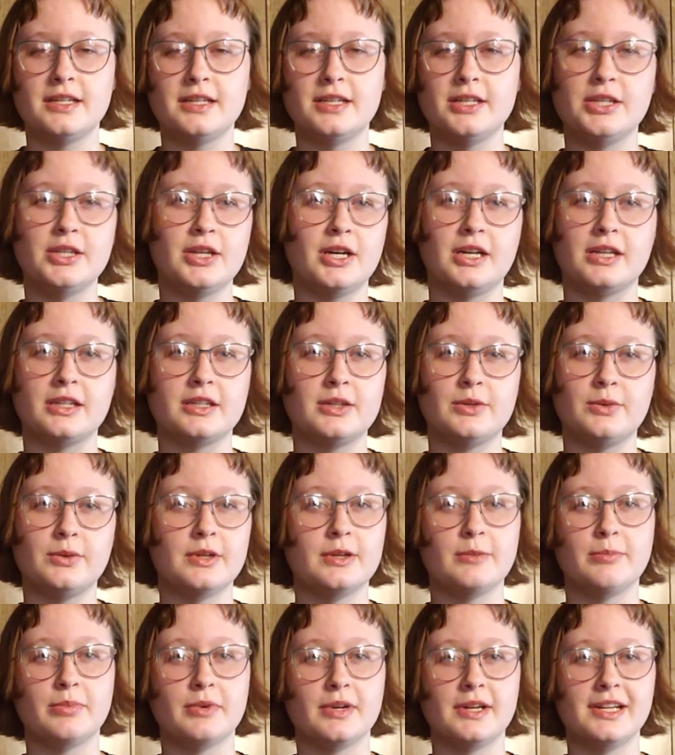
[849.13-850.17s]
Not
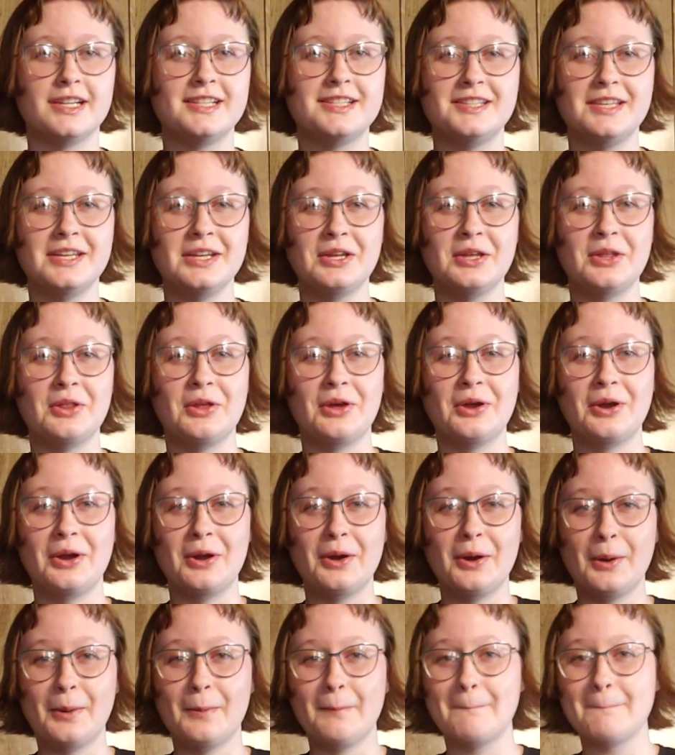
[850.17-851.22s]
quick breaks either.